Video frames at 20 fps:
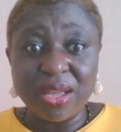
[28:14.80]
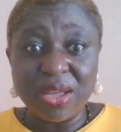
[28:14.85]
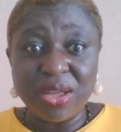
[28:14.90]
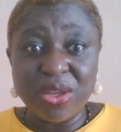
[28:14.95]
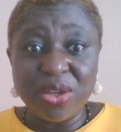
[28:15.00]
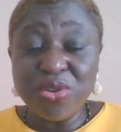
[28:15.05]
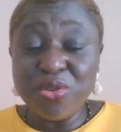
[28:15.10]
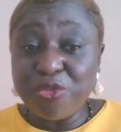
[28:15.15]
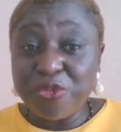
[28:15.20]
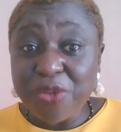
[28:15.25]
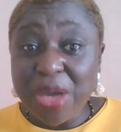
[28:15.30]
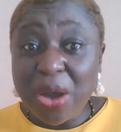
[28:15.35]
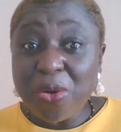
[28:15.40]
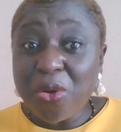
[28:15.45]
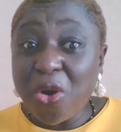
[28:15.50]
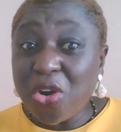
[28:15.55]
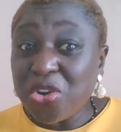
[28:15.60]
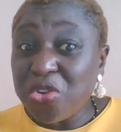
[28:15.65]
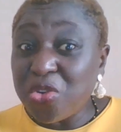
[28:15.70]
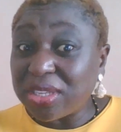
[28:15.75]
You fell
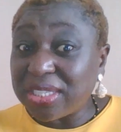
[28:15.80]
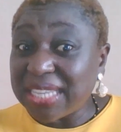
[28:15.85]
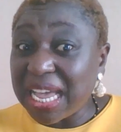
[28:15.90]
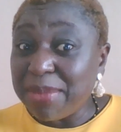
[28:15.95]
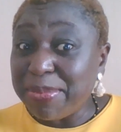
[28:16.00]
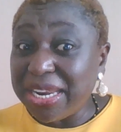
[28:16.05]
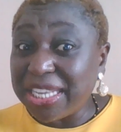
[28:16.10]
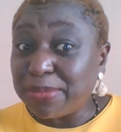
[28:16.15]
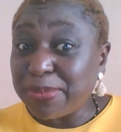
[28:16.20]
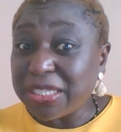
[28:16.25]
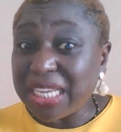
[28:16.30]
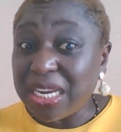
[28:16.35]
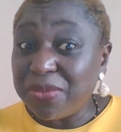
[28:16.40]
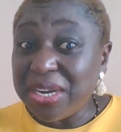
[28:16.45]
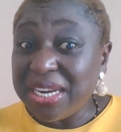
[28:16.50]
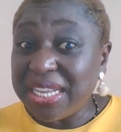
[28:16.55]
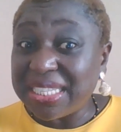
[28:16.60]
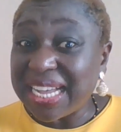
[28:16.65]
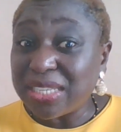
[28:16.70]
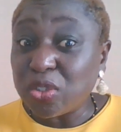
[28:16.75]
on your timing, especially
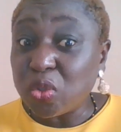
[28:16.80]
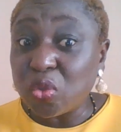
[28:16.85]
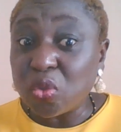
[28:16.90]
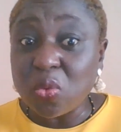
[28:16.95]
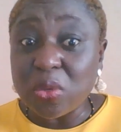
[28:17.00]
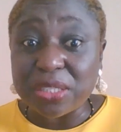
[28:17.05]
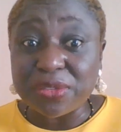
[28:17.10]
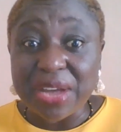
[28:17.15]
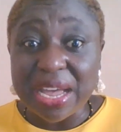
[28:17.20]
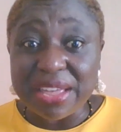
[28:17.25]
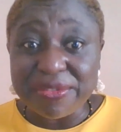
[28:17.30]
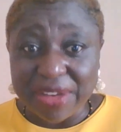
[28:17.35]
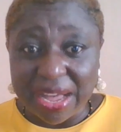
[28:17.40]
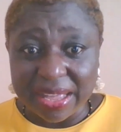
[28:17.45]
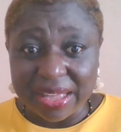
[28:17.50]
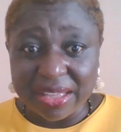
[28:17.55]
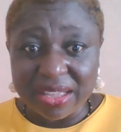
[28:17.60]
when it has to do with Fiverr.